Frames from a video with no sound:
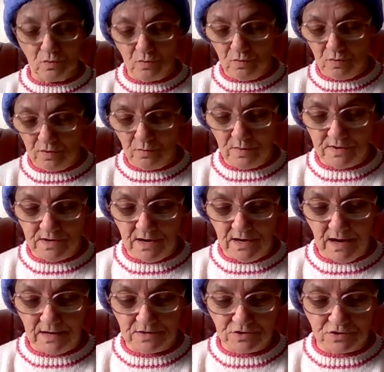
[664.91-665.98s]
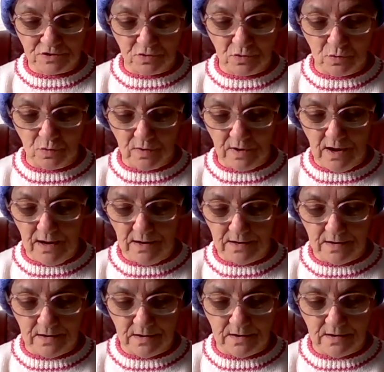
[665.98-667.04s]
We did get snow and that,
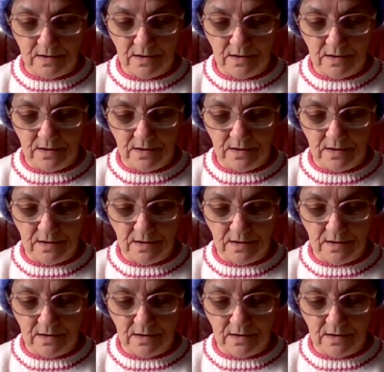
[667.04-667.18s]
and